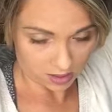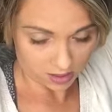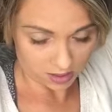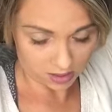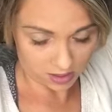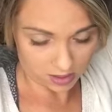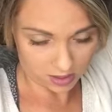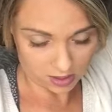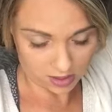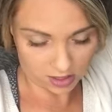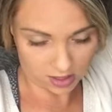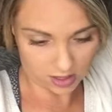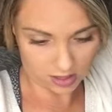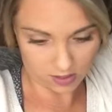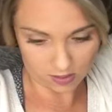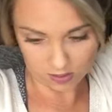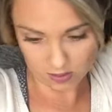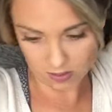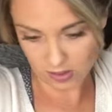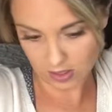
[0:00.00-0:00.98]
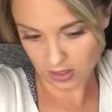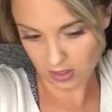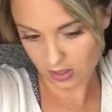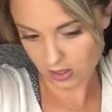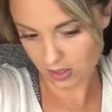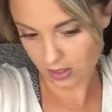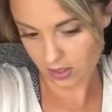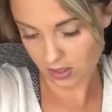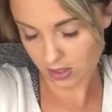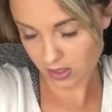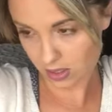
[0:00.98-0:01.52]
secure
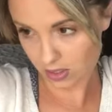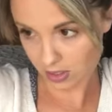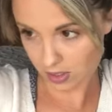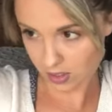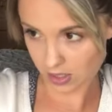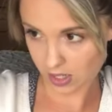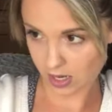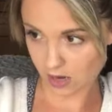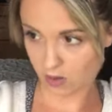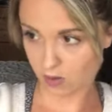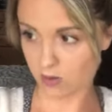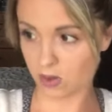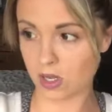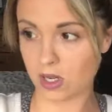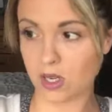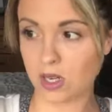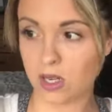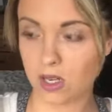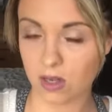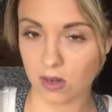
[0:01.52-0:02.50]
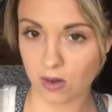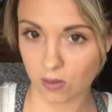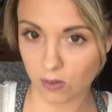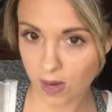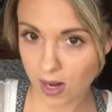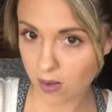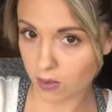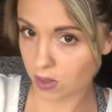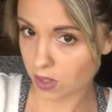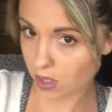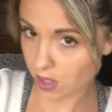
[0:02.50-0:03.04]
this down and
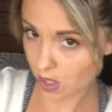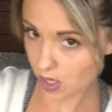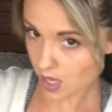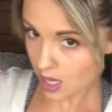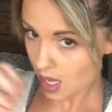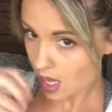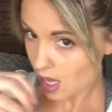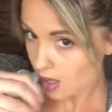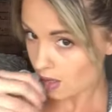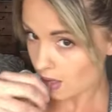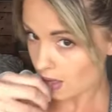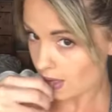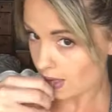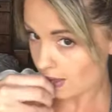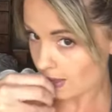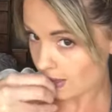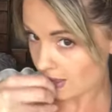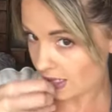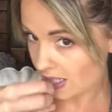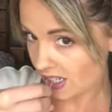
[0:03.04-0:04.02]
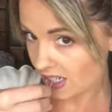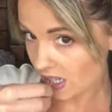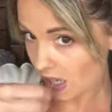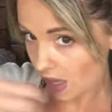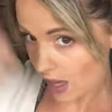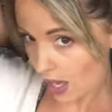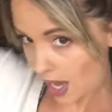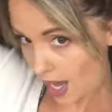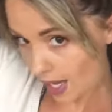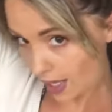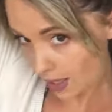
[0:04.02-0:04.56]
around. And
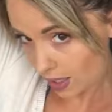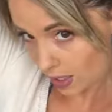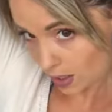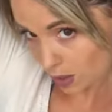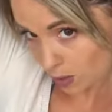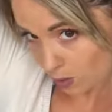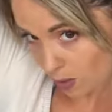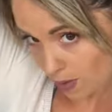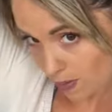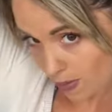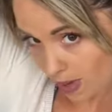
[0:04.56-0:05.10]
I like to put